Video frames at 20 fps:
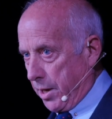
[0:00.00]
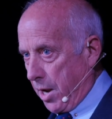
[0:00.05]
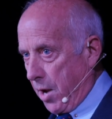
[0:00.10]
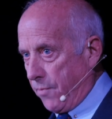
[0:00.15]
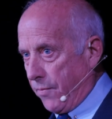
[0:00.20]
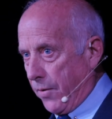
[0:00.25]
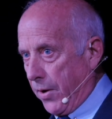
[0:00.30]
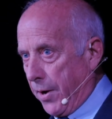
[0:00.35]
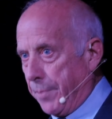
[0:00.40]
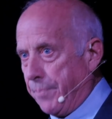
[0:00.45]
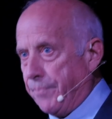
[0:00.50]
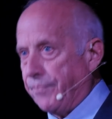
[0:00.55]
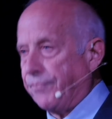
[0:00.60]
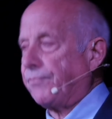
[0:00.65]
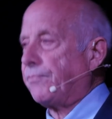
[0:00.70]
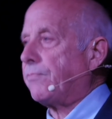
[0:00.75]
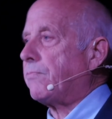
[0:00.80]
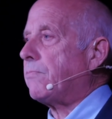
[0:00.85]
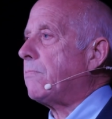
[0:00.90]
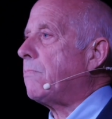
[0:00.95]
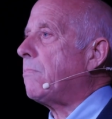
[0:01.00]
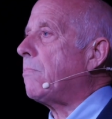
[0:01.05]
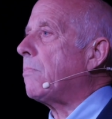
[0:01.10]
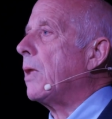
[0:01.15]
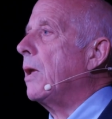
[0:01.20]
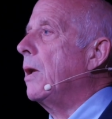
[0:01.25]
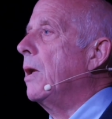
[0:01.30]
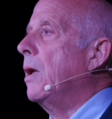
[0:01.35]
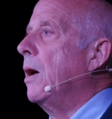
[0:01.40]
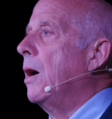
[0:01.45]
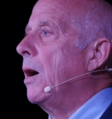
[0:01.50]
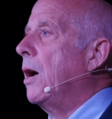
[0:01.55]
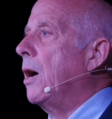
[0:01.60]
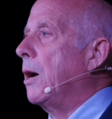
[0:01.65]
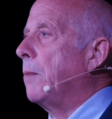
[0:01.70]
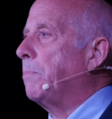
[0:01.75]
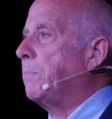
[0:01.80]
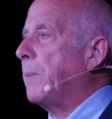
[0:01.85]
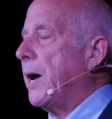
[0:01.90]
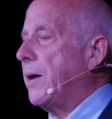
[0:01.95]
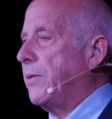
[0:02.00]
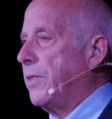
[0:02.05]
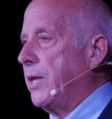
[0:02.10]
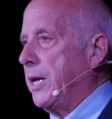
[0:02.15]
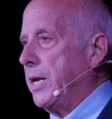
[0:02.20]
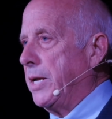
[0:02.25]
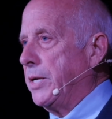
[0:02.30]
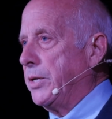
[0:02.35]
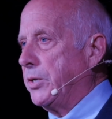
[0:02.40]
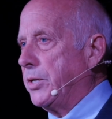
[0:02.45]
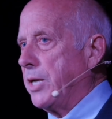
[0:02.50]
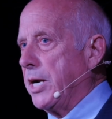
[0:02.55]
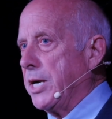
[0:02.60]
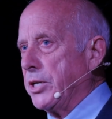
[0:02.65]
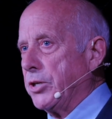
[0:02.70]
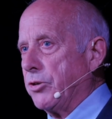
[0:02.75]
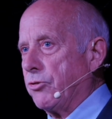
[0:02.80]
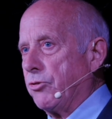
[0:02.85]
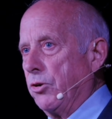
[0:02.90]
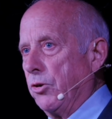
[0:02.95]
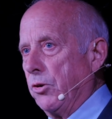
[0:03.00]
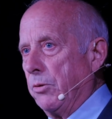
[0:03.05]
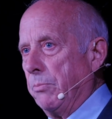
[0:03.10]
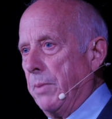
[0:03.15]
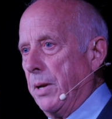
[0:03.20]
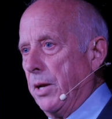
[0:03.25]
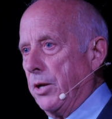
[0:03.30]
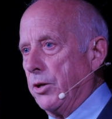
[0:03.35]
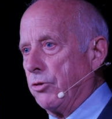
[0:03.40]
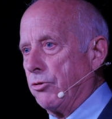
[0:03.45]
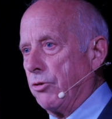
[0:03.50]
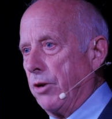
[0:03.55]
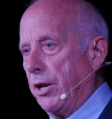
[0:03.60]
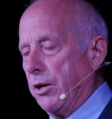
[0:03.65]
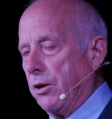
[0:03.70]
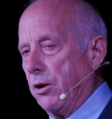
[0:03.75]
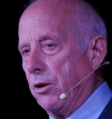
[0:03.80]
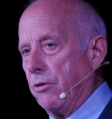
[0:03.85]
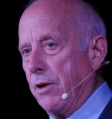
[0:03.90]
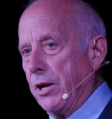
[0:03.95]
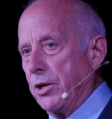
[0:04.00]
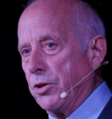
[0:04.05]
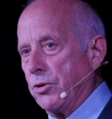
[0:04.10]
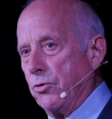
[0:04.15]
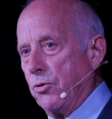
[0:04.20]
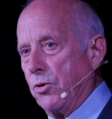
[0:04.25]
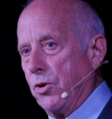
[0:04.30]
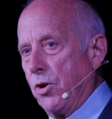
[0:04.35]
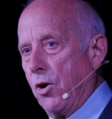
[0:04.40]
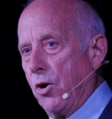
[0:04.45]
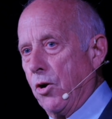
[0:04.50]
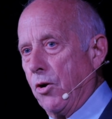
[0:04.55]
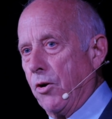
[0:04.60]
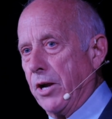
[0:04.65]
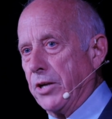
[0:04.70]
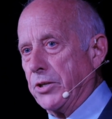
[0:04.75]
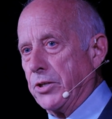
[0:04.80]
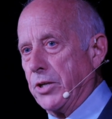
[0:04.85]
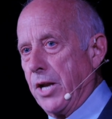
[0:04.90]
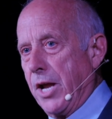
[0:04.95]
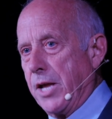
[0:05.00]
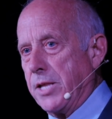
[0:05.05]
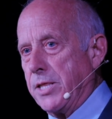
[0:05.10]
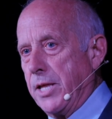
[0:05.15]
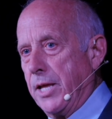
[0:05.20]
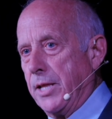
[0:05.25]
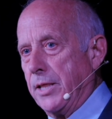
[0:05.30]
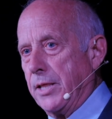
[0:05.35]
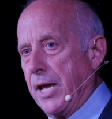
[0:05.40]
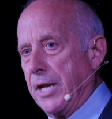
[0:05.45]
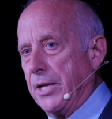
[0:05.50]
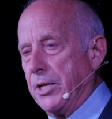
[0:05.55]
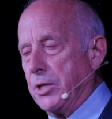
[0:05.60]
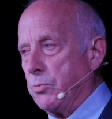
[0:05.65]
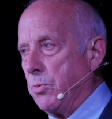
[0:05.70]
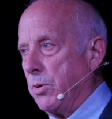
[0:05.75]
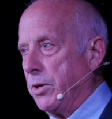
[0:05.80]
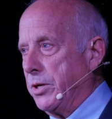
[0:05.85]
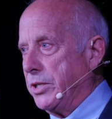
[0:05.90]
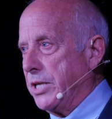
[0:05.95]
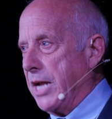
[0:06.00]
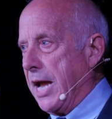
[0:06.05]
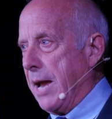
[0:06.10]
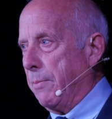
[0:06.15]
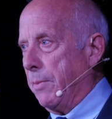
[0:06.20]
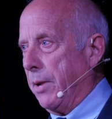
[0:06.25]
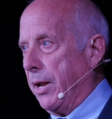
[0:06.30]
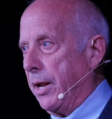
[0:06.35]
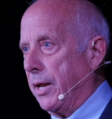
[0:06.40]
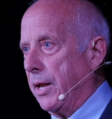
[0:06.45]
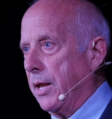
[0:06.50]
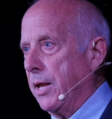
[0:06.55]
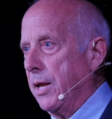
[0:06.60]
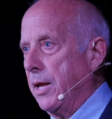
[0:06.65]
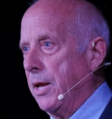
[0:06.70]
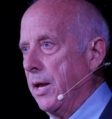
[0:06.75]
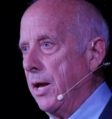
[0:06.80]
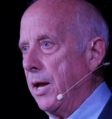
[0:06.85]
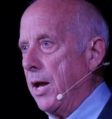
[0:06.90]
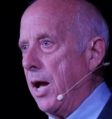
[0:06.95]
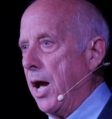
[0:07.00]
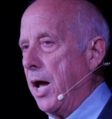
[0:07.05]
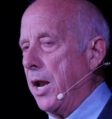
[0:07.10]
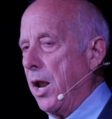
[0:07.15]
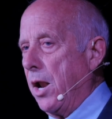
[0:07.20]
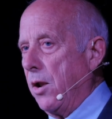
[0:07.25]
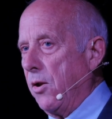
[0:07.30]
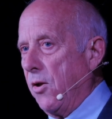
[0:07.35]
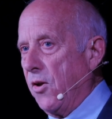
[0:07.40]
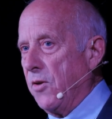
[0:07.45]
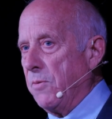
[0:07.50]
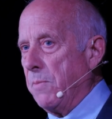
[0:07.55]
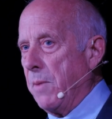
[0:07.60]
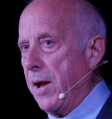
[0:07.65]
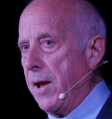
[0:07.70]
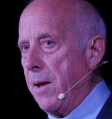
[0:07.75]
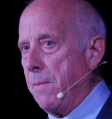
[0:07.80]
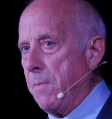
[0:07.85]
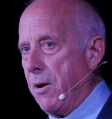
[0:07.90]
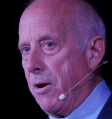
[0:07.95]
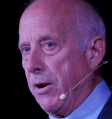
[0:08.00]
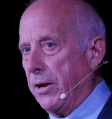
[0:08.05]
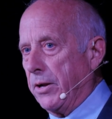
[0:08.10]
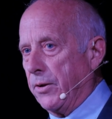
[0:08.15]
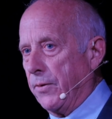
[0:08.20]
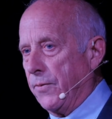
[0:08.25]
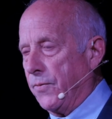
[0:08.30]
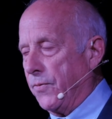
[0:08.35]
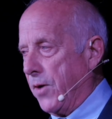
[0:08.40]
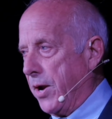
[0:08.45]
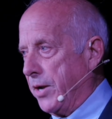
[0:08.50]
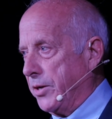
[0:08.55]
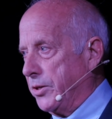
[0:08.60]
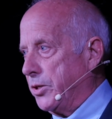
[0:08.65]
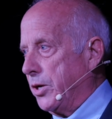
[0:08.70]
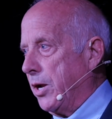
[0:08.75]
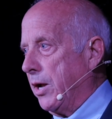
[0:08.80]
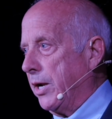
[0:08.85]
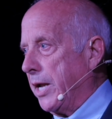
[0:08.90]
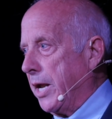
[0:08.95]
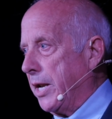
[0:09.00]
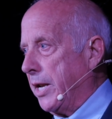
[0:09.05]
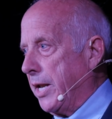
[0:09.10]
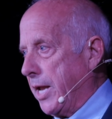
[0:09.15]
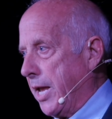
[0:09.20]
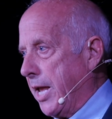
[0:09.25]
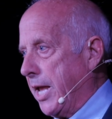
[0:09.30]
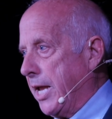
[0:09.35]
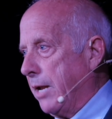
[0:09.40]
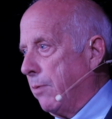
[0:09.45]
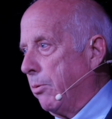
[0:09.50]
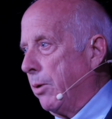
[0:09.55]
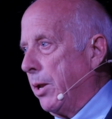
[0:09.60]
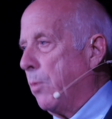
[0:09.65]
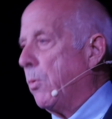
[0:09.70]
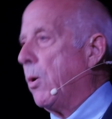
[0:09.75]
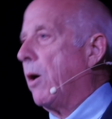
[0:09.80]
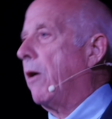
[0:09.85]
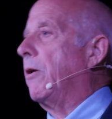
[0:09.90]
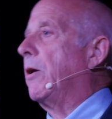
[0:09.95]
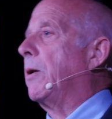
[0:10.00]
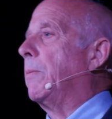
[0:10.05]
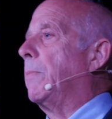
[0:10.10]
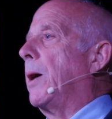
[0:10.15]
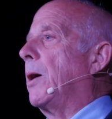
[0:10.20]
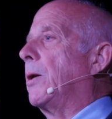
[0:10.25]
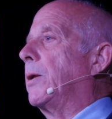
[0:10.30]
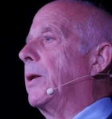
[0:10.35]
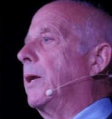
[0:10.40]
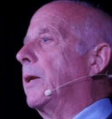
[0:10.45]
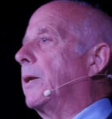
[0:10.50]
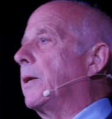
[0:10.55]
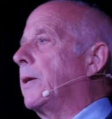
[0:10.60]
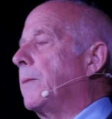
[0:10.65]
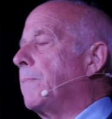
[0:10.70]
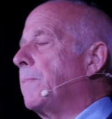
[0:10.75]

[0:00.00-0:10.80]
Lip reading: over by the industrial military congressional Congress. And I think that is what is happening. And a lot of my American friends are getting equally worried about it.